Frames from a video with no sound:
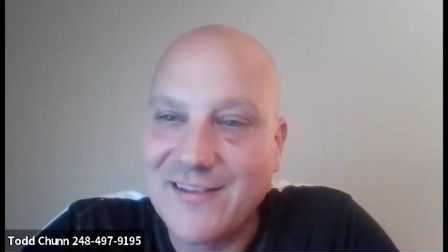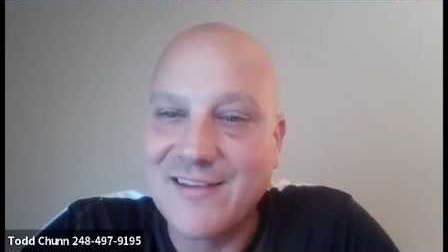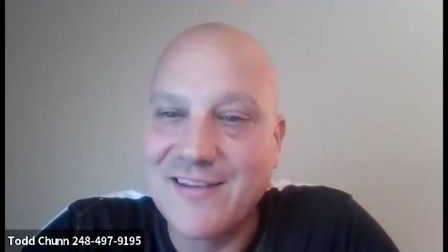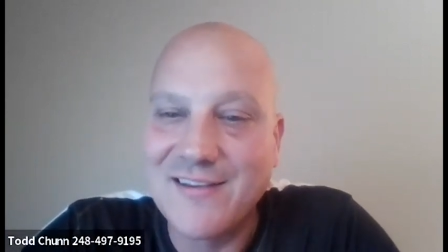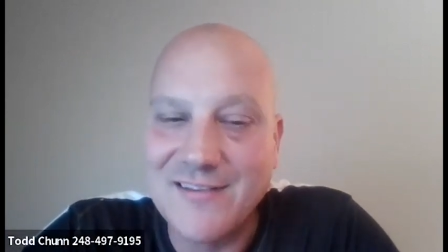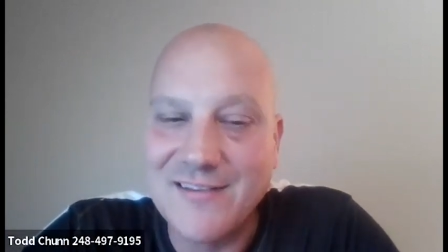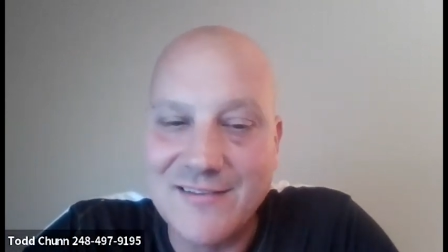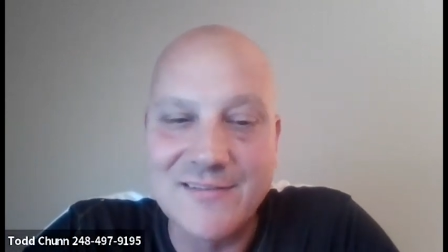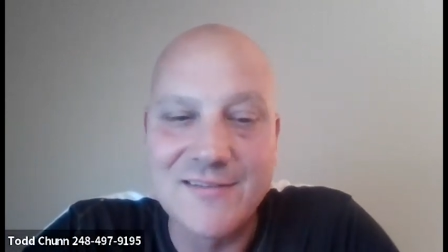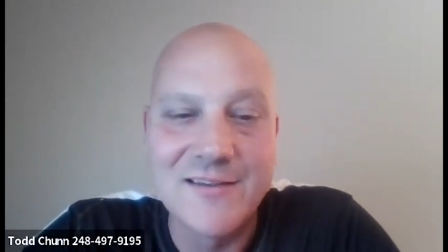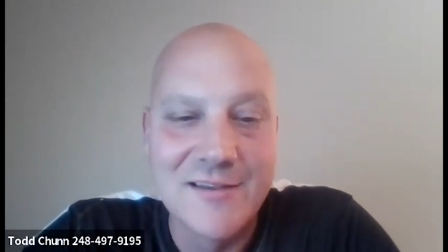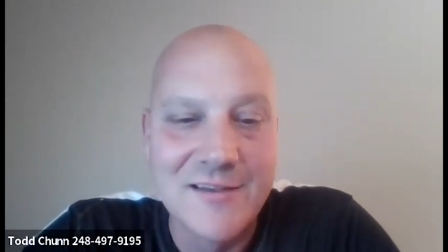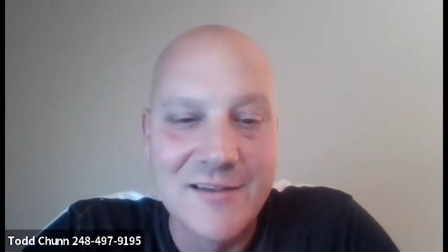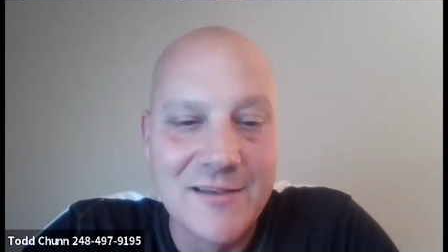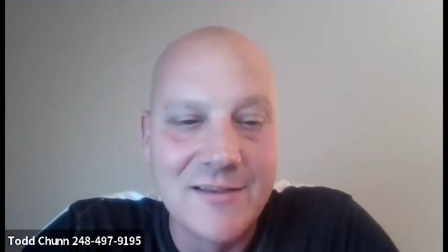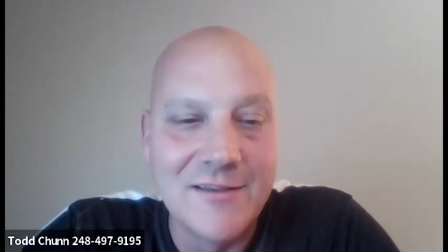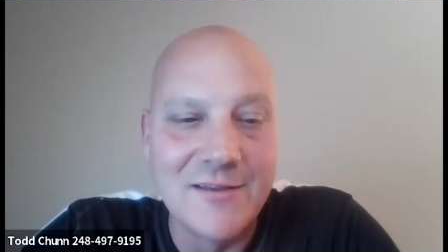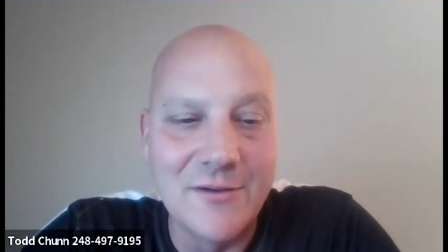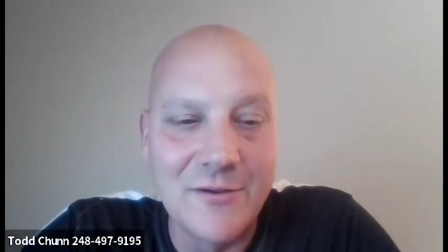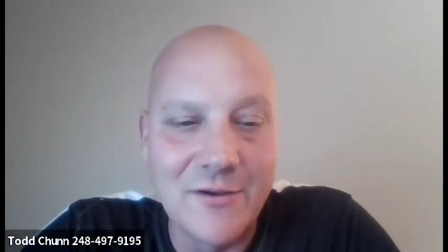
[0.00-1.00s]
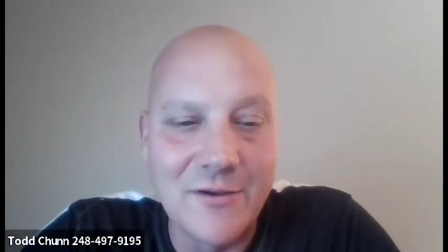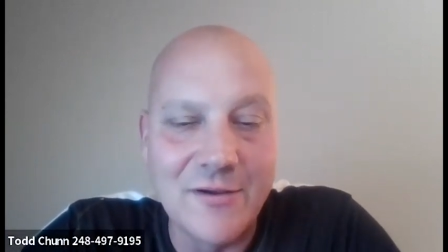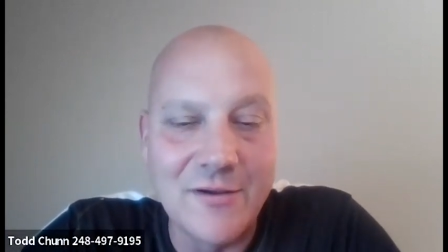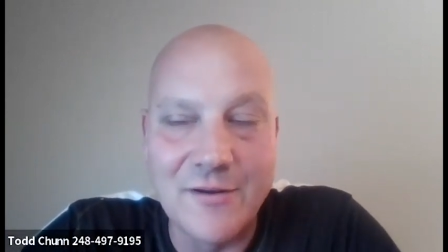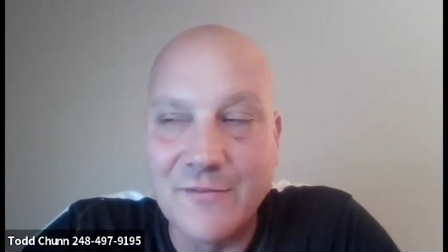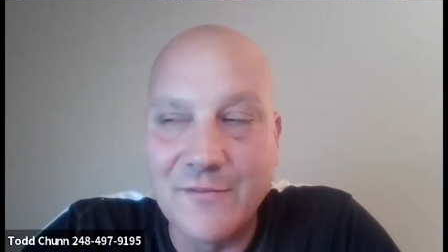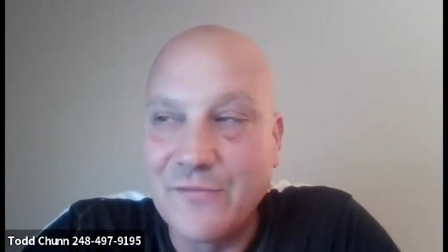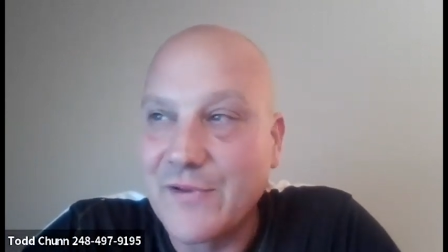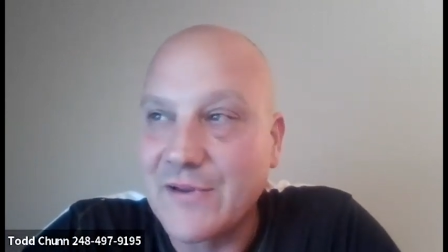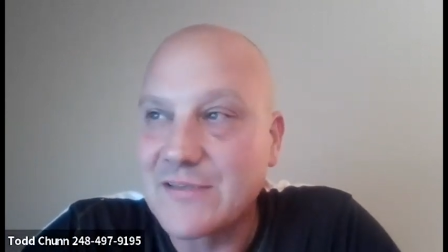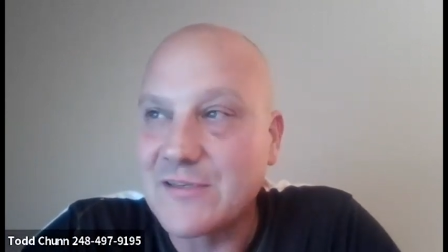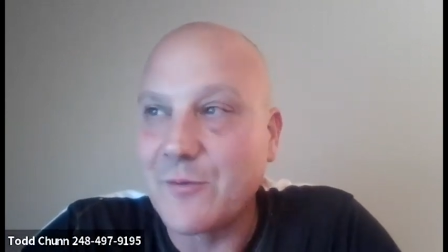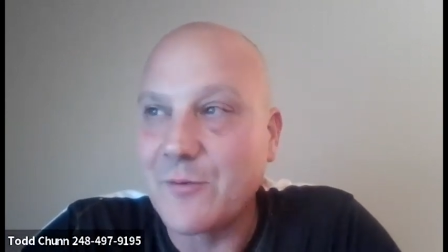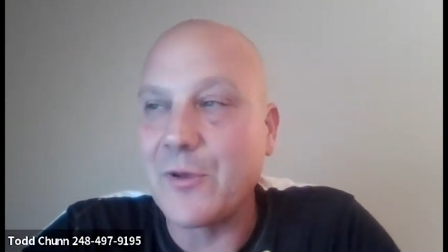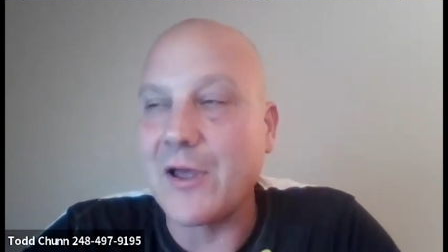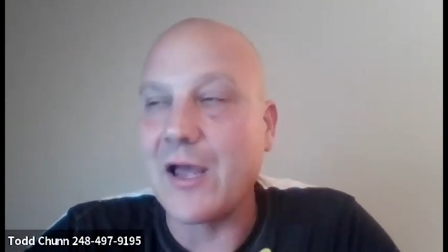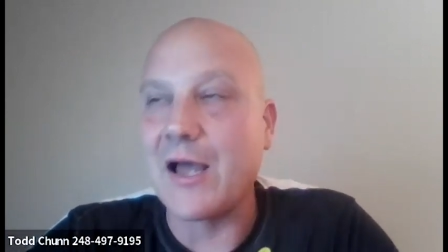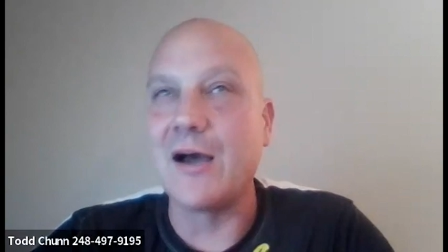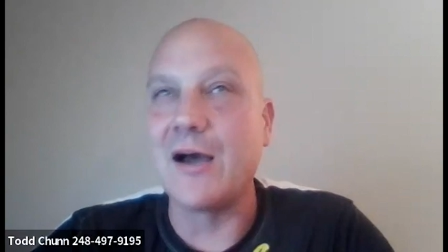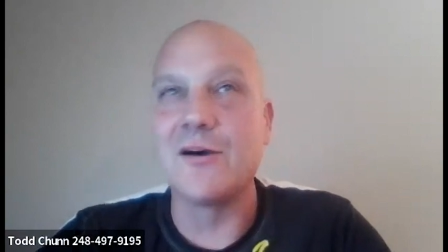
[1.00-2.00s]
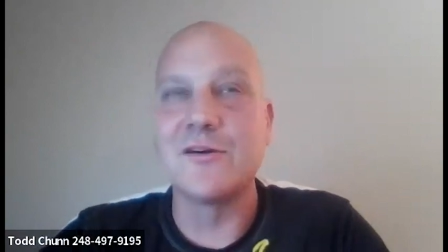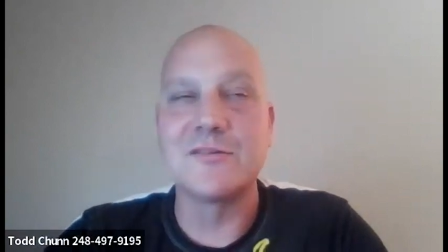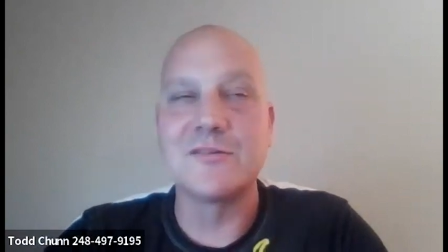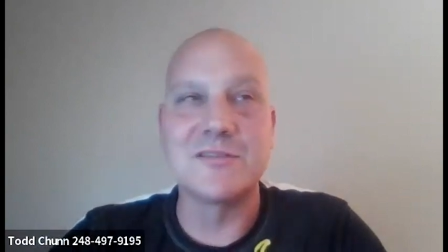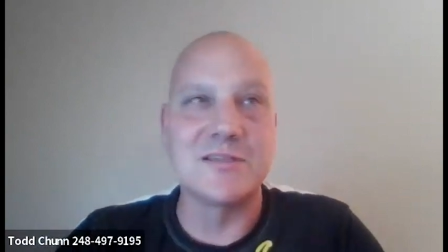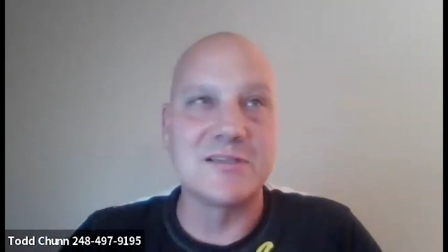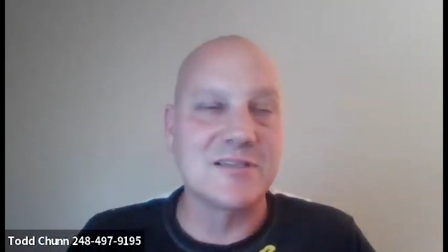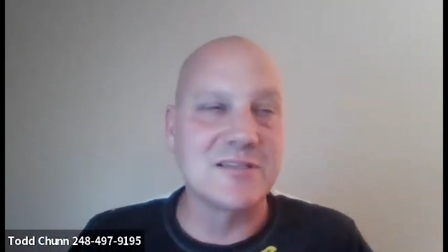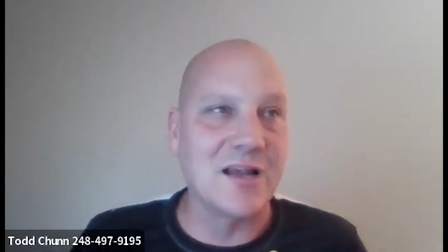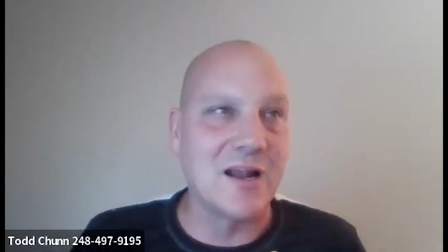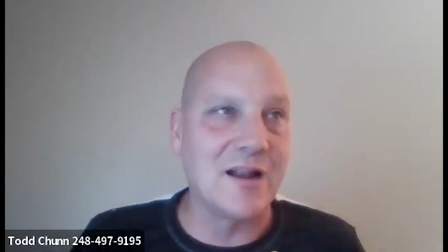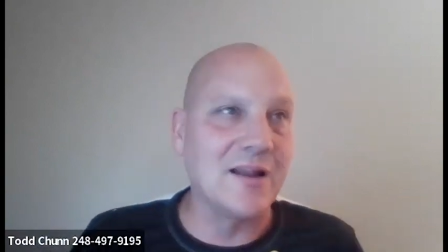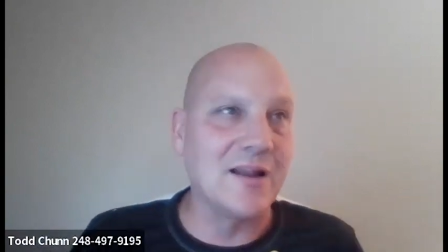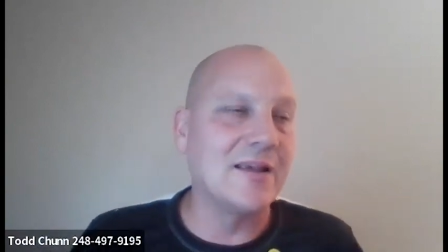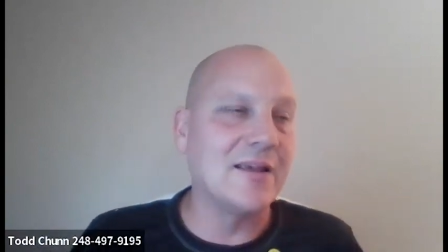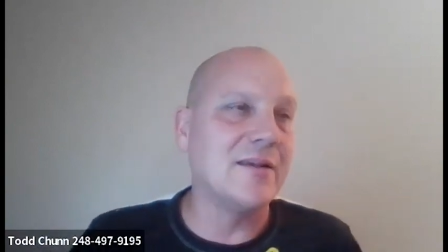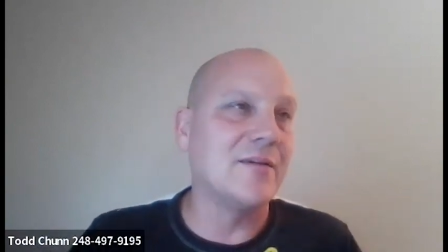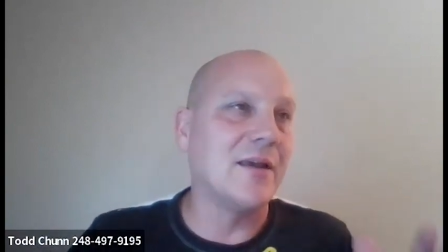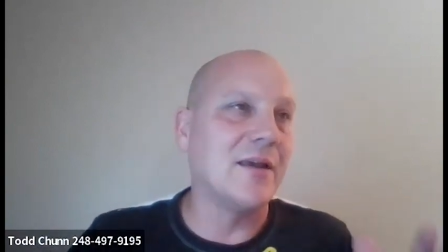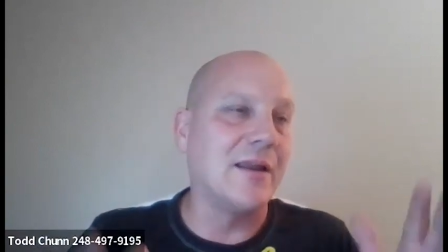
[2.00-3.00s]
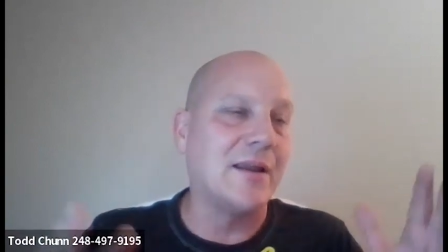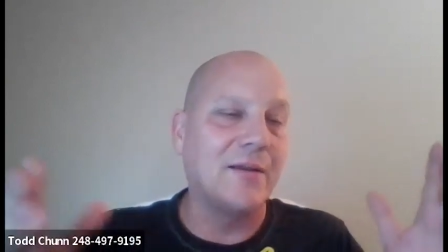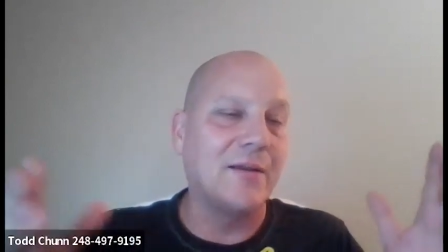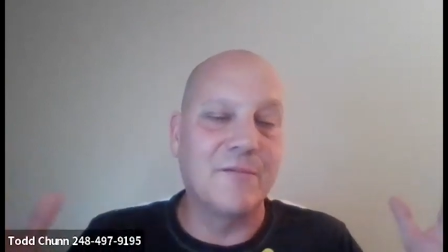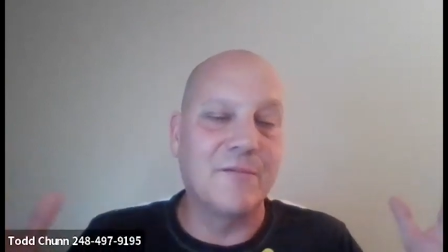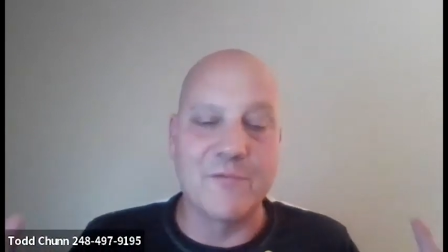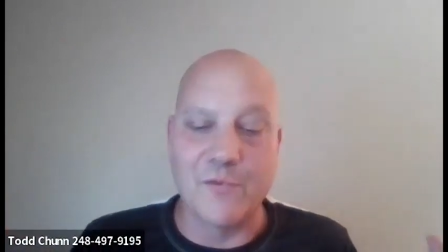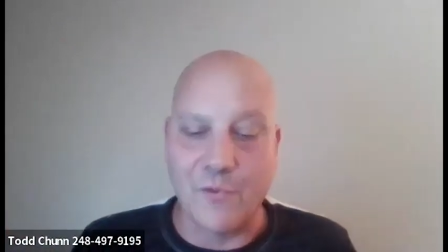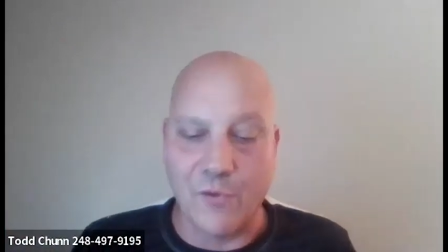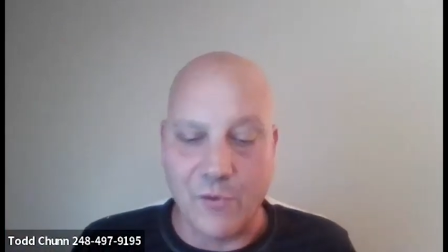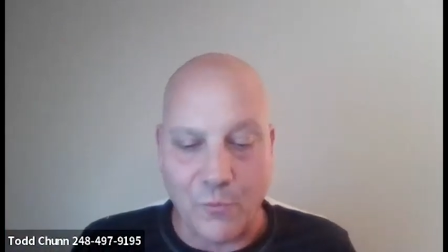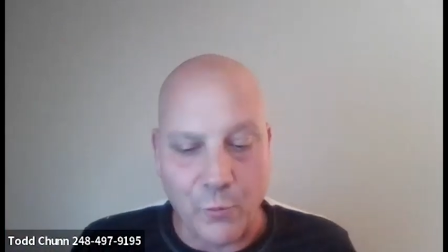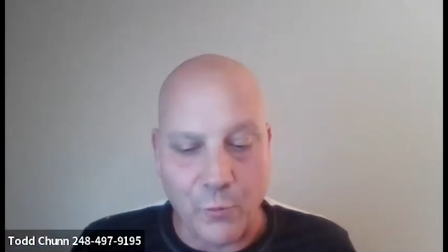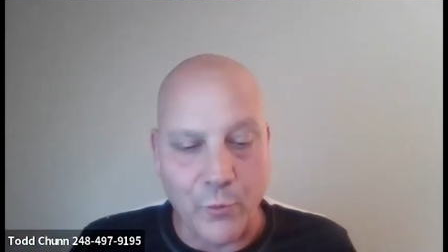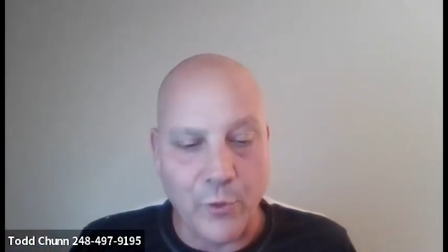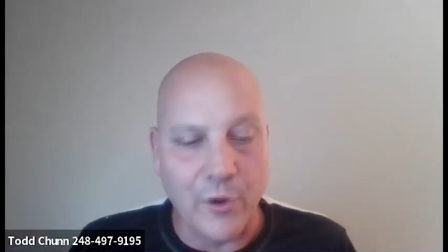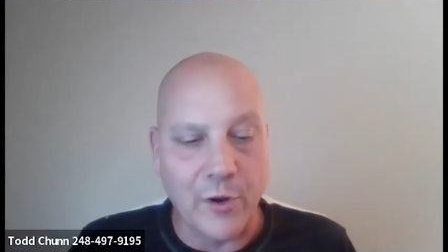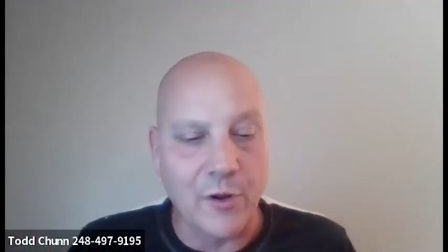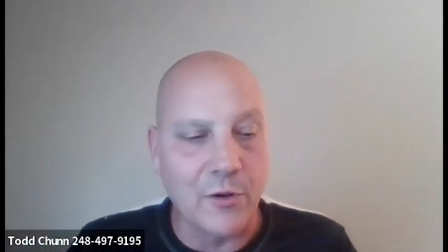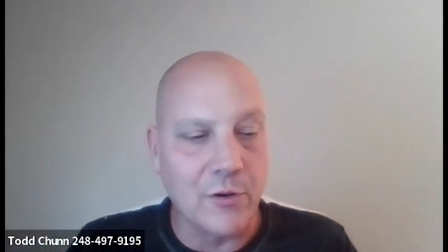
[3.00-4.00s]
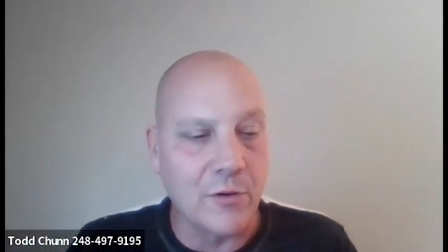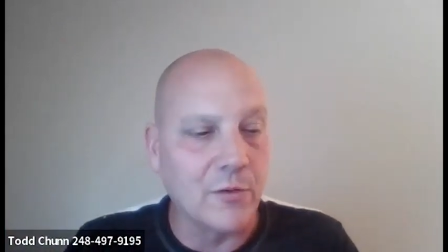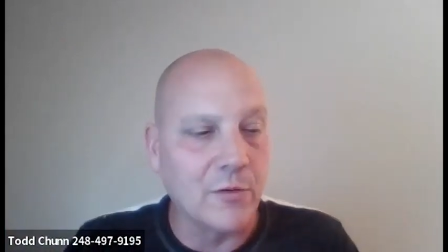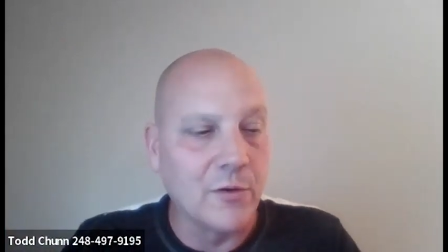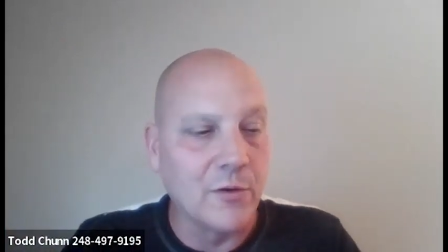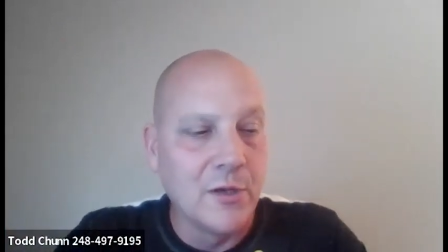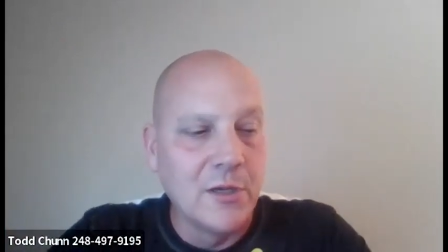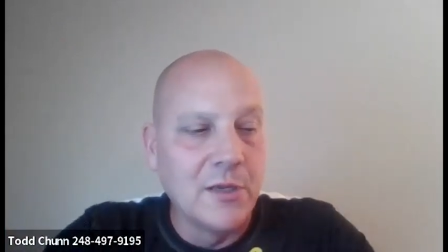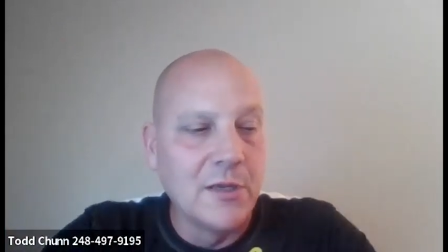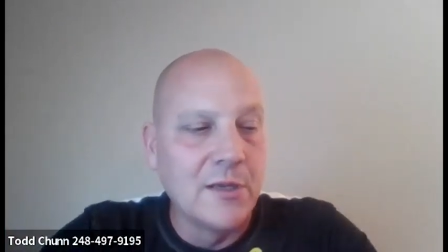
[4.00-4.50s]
because you could fix up a house and sell it and for a real